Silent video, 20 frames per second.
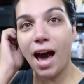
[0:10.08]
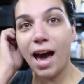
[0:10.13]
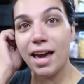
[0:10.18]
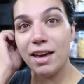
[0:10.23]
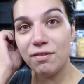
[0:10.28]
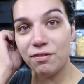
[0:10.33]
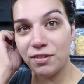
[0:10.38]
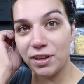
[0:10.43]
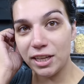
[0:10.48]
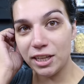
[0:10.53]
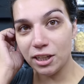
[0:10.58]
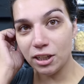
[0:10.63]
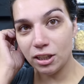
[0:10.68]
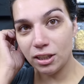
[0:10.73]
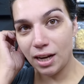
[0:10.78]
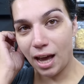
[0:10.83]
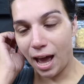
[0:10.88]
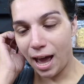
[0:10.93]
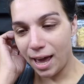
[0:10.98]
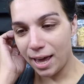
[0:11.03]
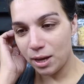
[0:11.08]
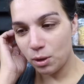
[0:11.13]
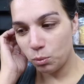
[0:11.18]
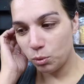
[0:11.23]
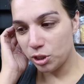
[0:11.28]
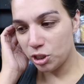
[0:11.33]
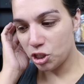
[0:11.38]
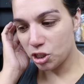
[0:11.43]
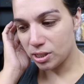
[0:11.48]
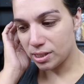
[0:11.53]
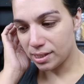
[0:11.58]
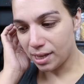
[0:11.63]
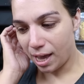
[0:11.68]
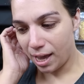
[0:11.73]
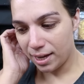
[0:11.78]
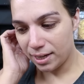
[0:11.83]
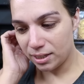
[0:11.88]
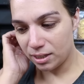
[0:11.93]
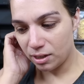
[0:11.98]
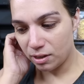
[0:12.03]
I figured I would just
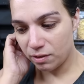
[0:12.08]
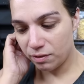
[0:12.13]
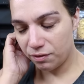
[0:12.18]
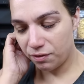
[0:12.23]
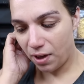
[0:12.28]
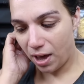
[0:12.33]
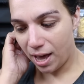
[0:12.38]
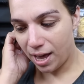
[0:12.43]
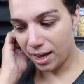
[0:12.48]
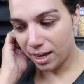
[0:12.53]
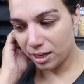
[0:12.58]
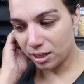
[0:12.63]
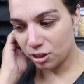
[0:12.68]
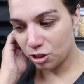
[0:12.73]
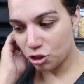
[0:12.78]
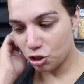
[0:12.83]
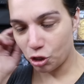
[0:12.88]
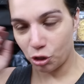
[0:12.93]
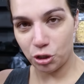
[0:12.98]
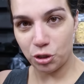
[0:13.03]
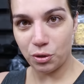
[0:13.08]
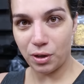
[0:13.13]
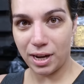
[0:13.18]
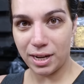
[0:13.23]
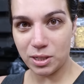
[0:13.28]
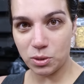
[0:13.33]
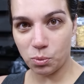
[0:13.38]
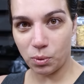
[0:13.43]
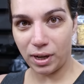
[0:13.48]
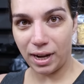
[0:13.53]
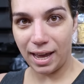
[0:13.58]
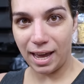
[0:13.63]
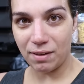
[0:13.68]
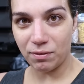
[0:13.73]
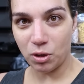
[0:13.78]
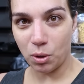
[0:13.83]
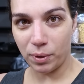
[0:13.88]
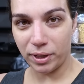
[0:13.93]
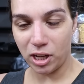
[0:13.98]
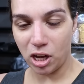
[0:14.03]
kind of uh, show you guys what I
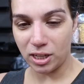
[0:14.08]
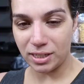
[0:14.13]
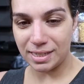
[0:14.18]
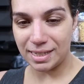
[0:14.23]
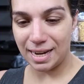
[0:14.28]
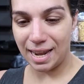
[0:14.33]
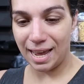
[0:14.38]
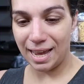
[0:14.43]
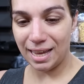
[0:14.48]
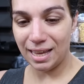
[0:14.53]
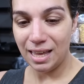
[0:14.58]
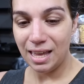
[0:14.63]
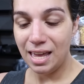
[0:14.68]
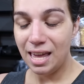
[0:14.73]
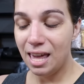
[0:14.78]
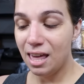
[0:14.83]
have going on today.